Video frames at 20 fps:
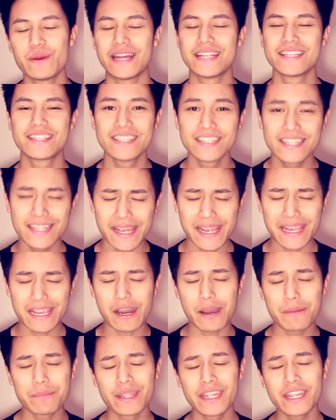and today
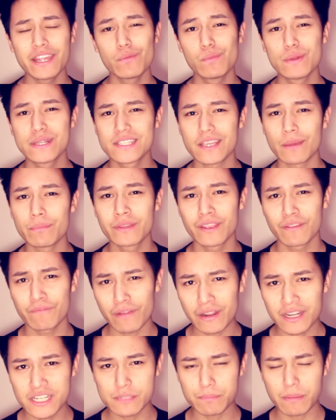I'm here with something
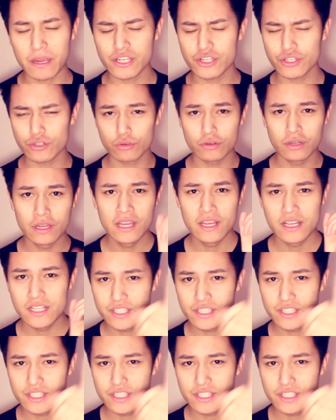very special